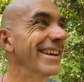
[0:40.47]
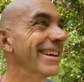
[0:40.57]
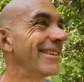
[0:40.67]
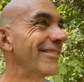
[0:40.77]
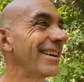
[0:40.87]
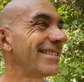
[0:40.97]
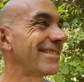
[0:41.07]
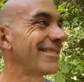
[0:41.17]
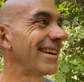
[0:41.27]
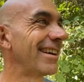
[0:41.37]
Right?
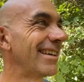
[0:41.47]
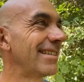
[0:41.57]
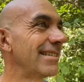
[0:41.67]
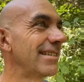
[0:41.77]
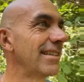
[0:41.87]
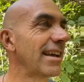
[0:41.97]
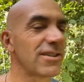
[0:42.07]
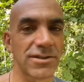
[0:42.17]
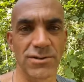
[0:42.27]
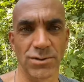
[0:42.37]
And like,
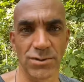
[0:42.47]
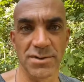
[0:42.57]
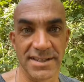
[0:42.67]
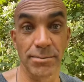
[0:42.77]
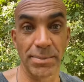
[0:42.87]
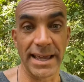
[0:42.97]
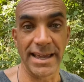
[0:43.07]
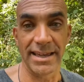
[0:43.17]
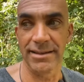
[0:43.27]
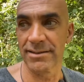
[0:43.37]
should you still
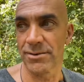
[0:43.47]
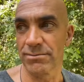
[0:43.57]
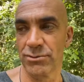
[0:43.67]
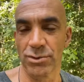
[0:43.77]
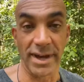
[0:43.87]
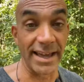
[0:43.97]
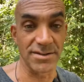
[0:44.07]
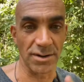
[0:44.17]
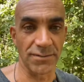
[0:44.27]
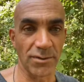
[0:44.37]
play or do
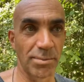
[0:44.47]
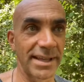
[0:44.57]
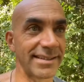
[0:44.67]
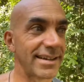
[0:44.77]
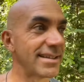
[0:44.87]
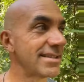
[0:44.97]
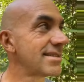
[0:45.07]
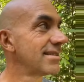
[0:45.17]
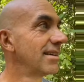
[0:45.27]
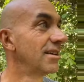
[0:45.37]
kitesurf or play tennis?
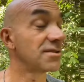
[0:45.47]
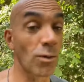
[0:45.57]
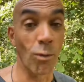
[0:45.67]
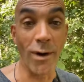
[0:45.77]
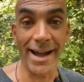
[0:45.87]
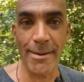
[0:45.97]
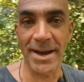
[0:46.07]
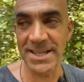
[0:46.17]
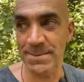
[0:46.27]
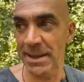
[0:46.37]
So why am
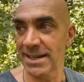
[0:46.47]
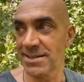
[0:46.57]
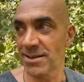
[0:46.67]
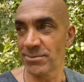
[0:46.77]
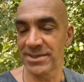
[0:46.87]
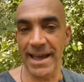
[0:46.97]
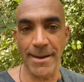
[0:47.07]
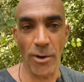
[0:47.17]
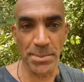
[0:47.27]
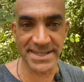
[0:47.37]
I spending some
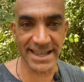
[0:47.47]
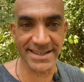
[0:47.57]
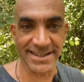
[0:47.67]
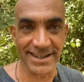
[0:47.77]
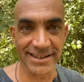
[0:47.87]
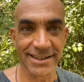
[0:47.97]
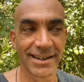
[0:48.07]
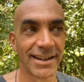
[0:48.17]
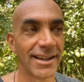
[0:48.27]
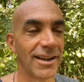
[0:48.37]
time obsessing
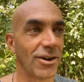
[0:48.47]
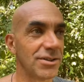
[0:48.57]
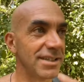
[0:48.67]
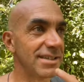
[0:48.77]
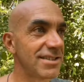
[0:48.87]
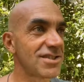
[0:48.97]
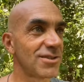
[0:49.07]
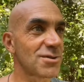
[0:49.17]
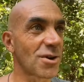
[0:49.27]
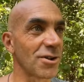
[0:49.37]
on
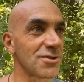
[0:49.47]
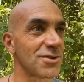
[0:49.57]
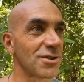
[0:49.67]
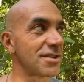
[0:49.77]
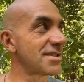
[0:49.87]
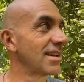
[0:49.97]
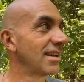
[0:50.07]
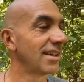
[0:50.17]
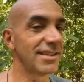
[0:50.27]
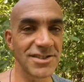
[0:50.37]
indigenous cultures,
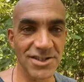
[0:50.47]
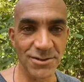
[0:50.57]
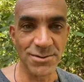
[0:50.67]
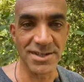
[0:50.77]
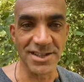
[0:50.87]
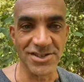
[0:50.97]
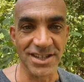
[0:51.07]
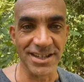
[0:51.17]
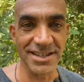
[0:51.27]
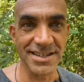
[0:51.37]
indigenous
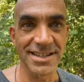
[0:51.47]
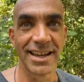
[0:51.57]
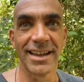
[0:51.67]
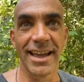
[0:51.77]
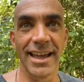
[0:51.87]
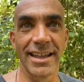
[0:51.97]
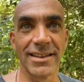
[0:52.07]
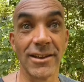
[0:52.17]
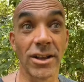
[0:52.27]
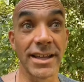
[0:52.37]
teachings, and
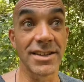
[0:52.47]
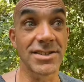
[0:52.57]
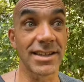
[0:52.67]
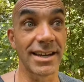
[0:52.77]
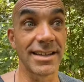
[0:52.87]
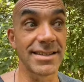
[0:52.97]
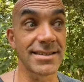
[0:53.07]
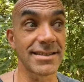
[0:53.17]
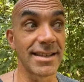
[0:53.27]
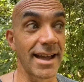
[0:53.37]
knowledge that
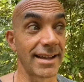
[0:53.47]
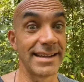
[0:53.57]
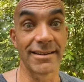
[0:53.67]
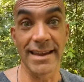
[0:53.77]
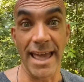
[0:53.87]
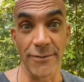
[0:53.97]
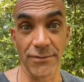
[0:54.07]
is like near dead,